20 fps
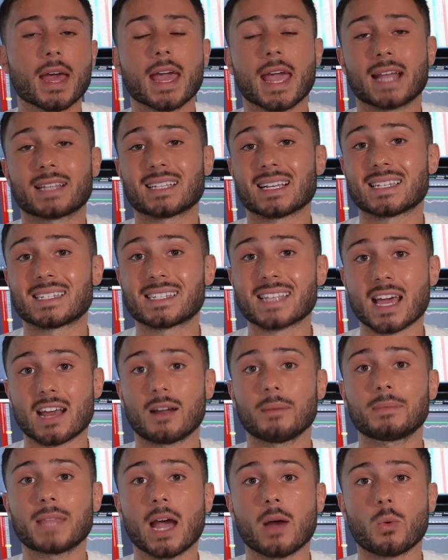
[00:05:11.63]
It's a
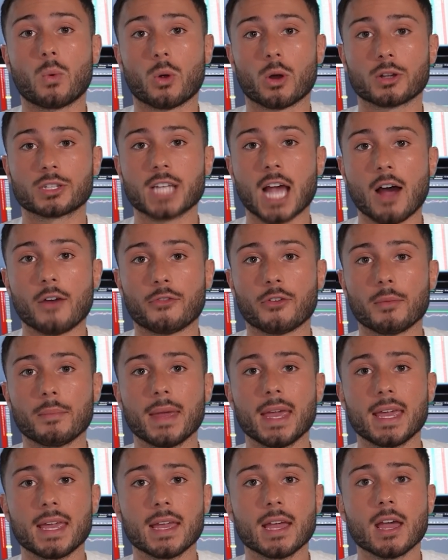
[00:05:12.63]
setup that works out for
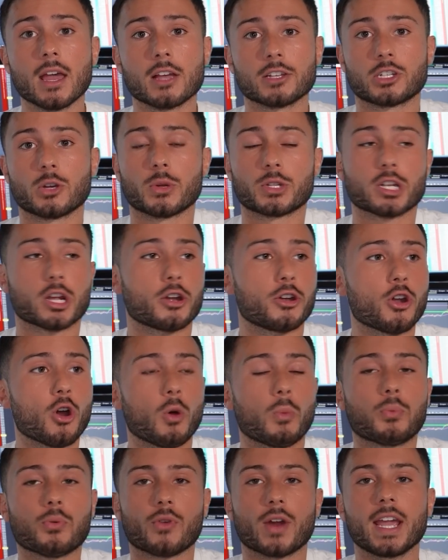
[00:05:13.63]
me, so it's a
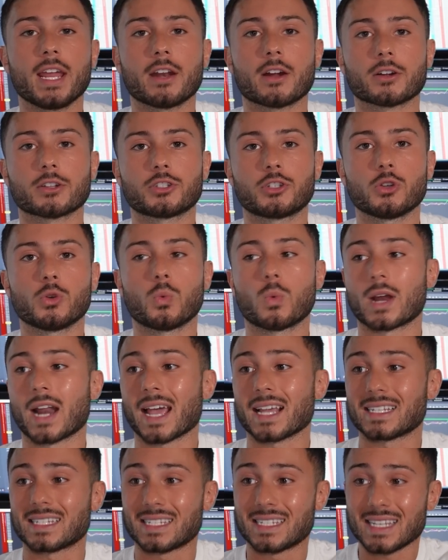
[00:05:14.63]
no-brainer to when
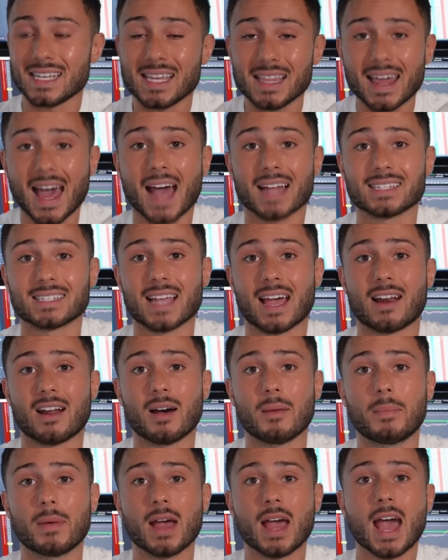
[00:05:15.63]
I see that
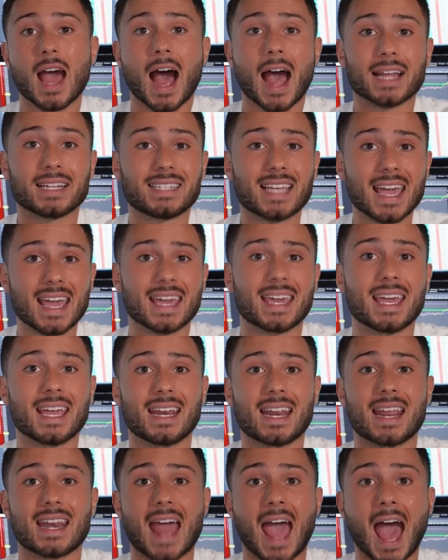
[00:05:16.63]
setup, I take
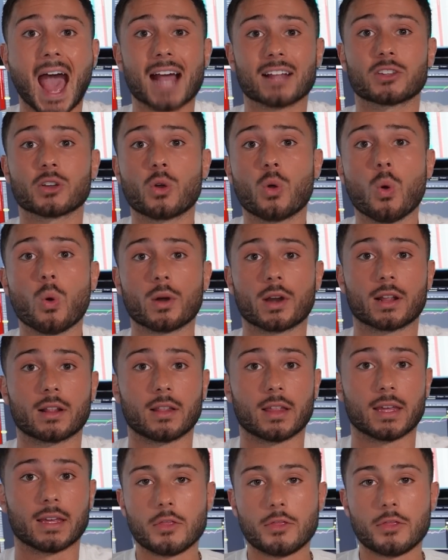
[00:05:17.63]
it and act accordingly.